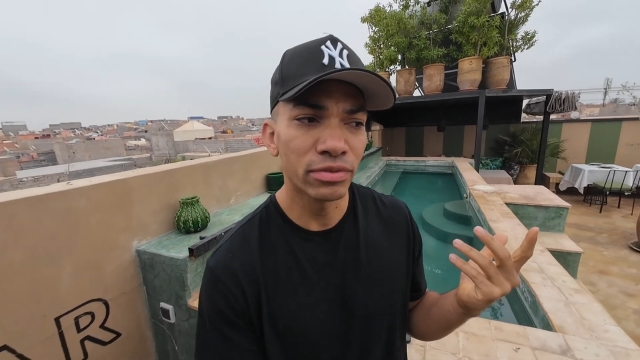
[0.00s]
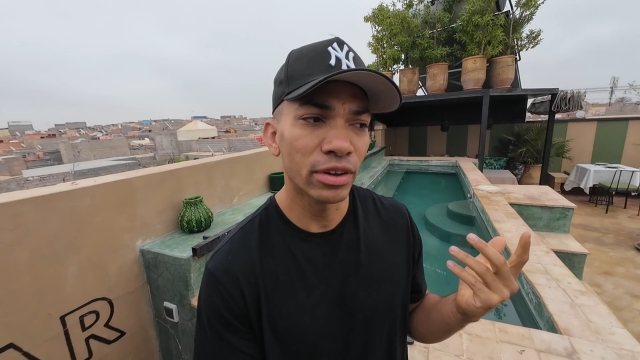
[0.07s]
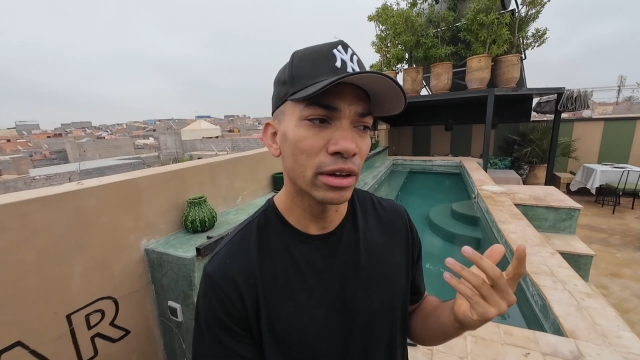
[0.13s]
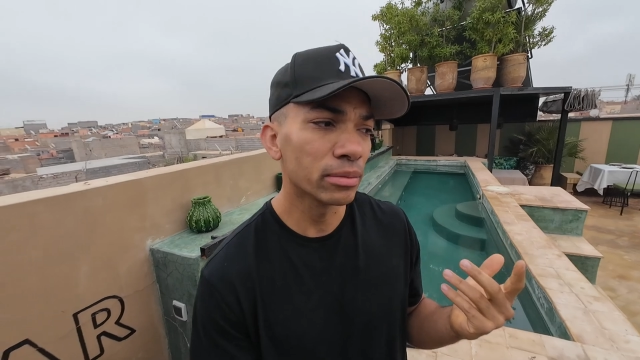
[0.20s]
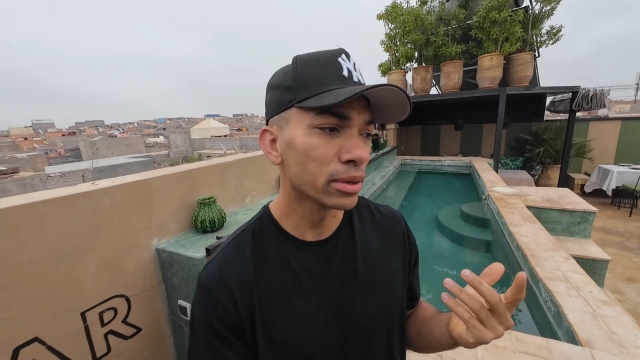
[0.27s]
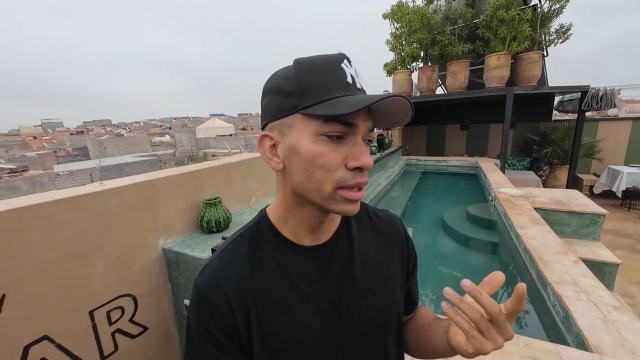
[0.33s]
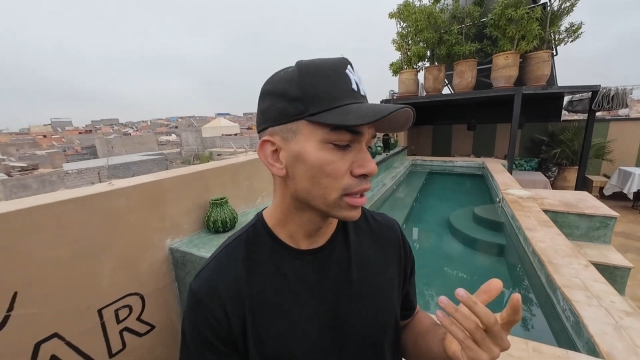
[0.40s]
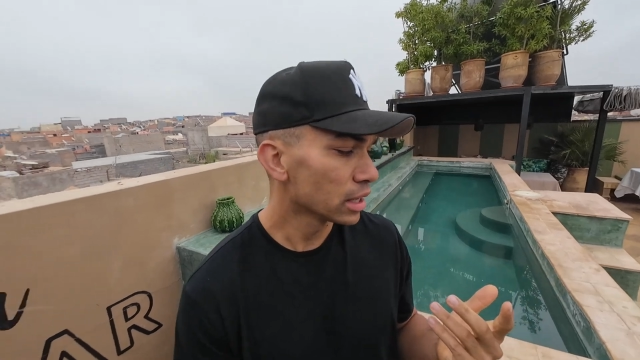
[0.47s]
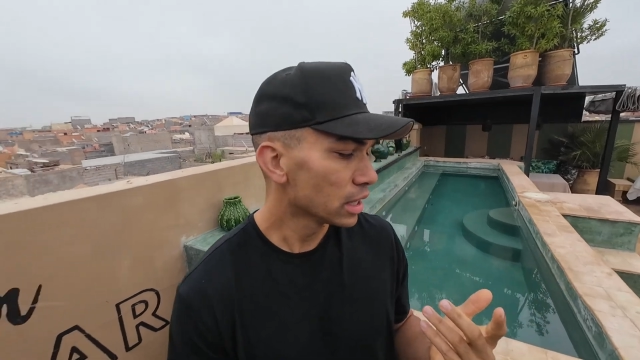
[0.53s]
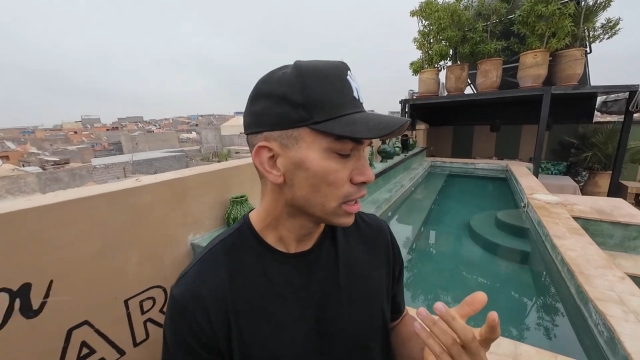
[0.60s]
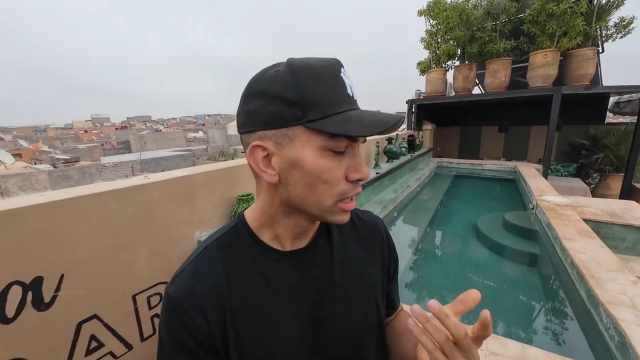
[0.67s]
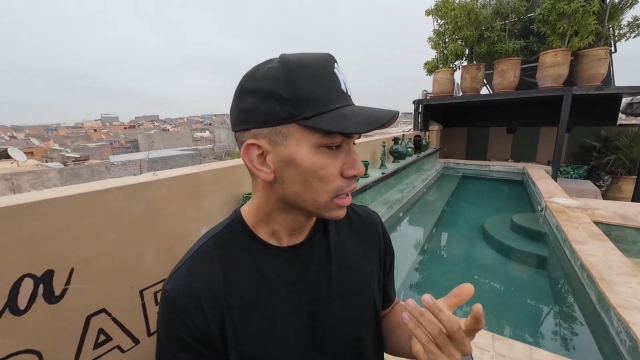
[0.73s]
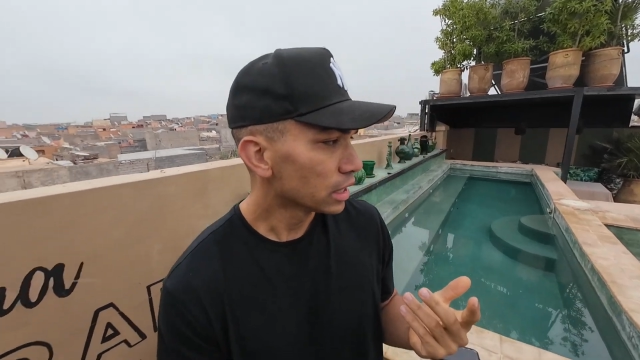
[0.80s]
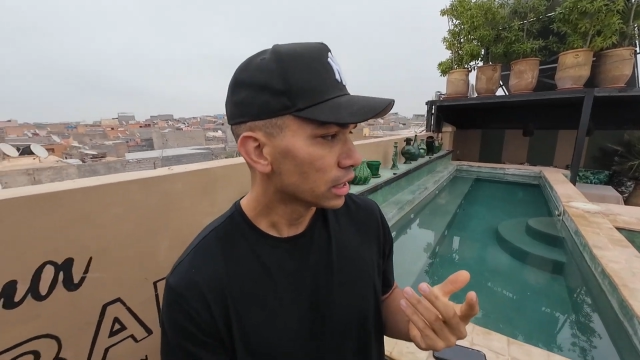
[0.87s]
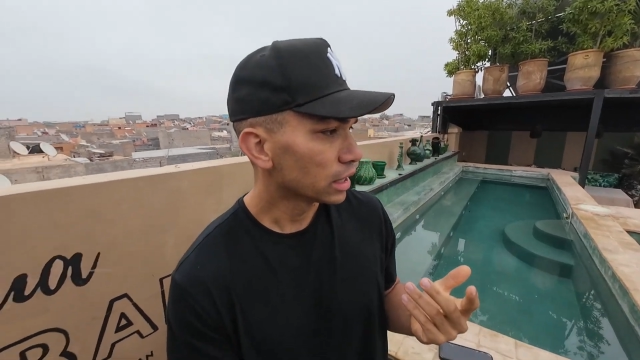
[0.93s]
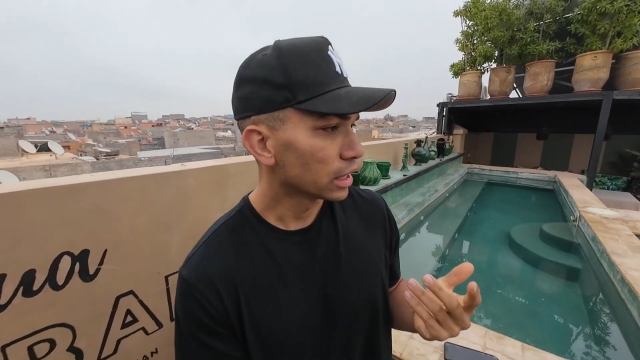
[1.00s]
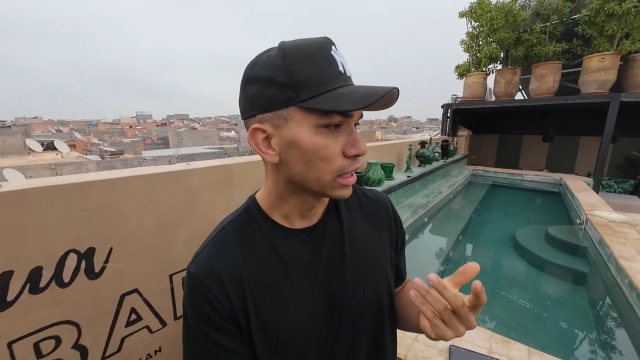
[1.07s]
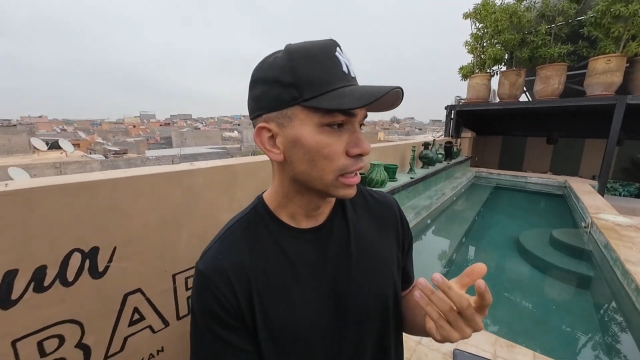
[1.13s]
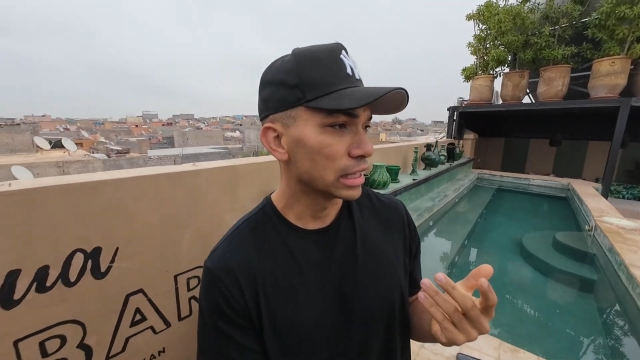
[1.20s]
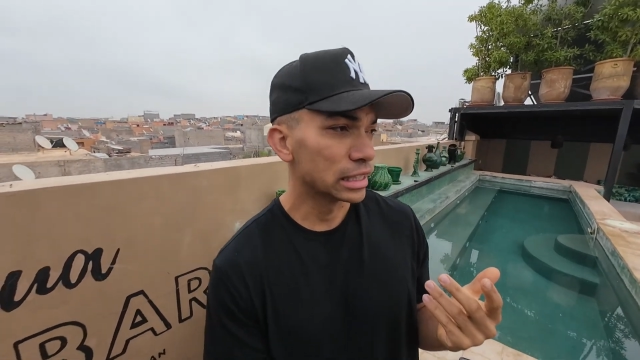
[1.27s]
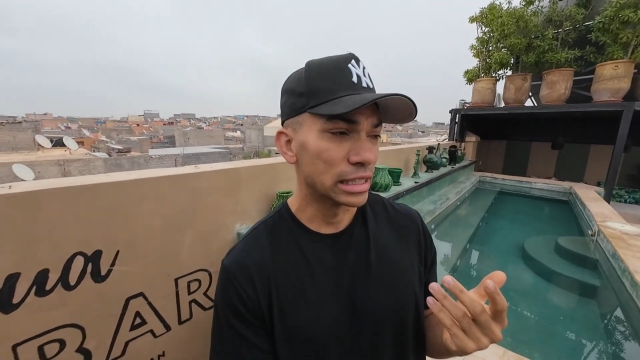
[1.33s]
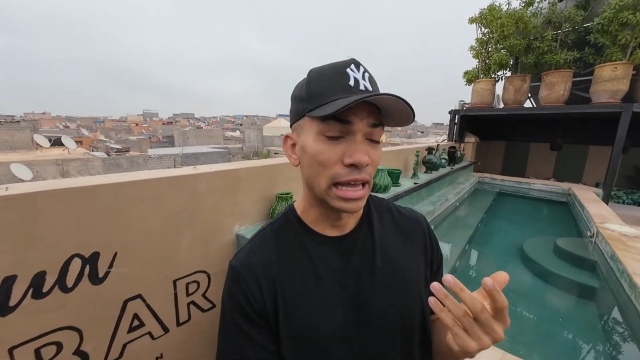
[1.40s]
family.
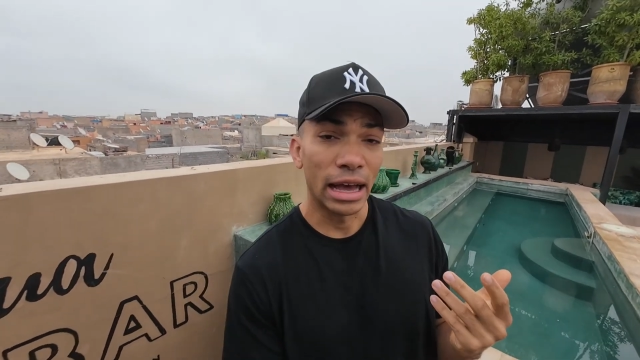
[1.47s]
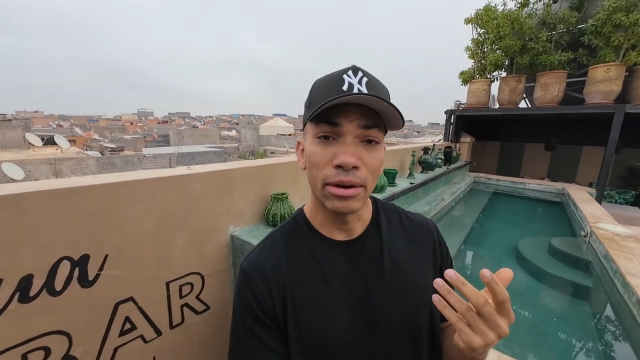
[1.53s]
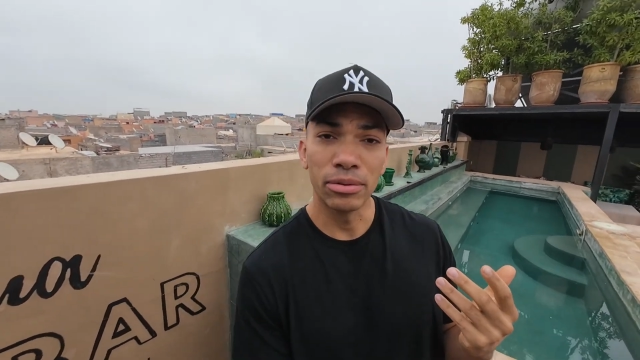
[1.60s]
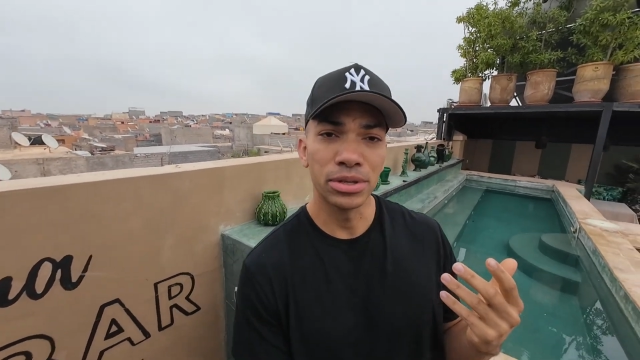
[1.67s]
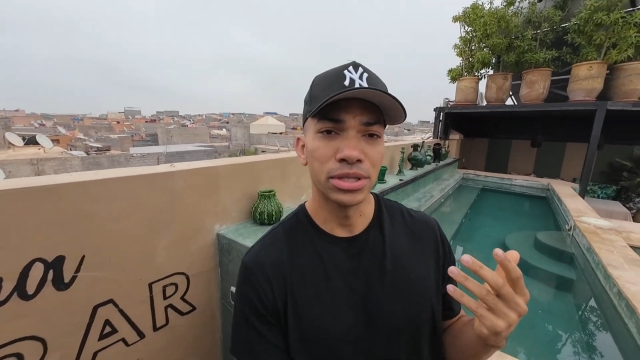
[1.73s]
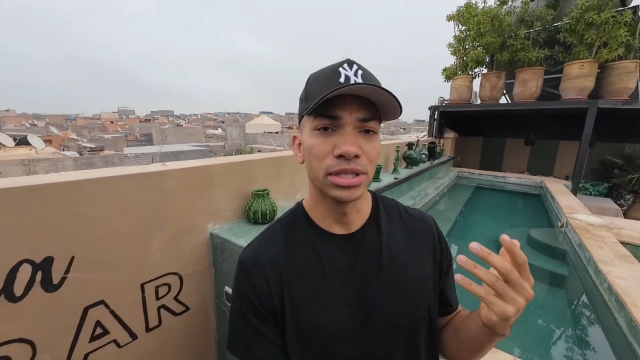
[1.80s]
His dad was